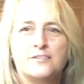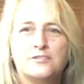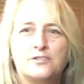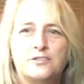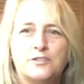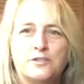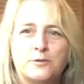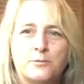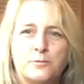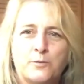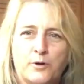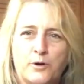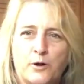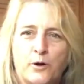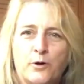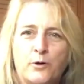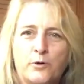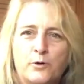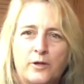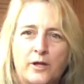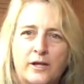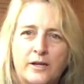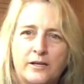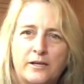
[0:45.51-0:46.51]
is you can put a
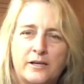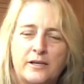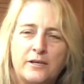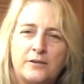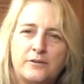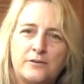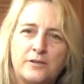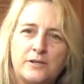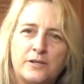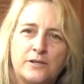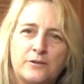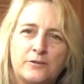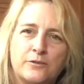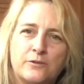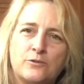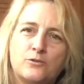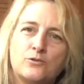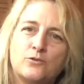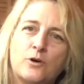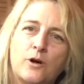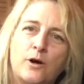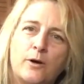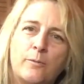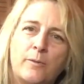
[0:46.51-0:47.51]
whole lot of gear in here. The
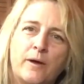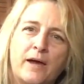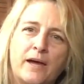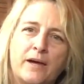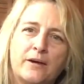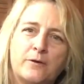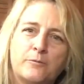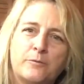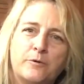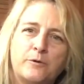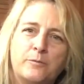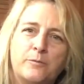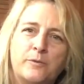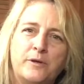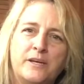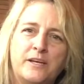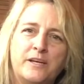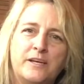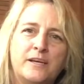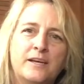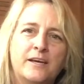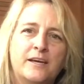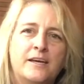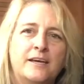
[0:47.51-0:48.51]
drawback would
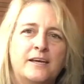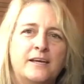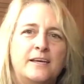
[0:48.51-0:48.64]
be